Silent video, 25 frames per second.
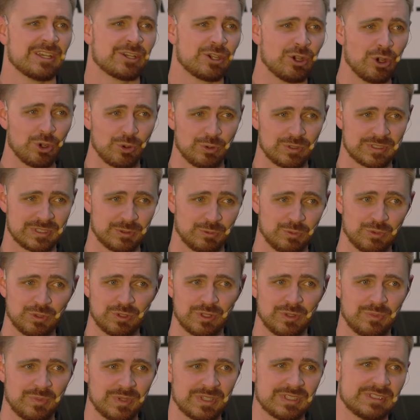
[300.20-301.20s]
Coke was a
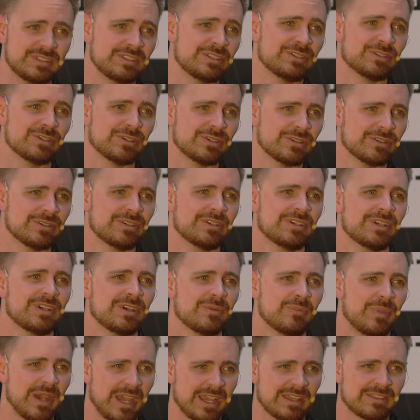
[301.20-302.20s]
really big deal
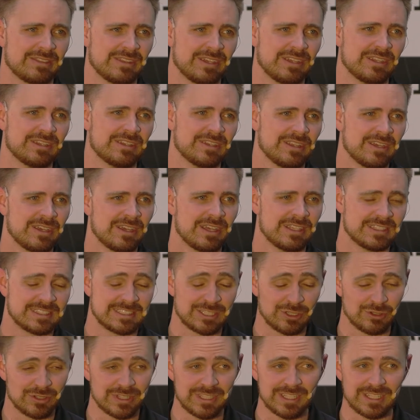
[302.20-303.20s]
back then. It
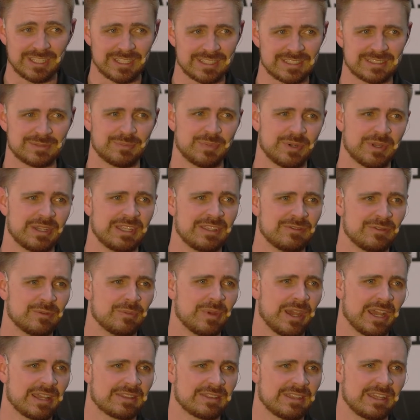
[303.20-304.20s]
still is, but even
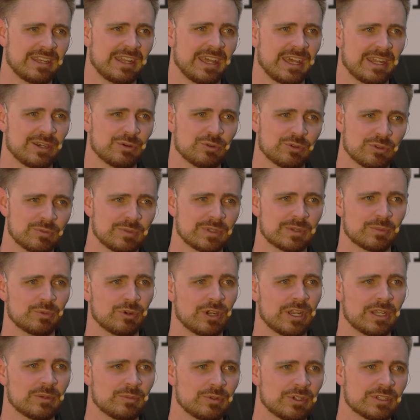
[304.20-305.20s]
back then it had a really big
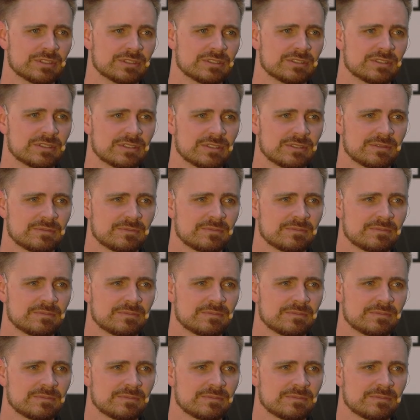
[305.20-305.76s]
brand presence.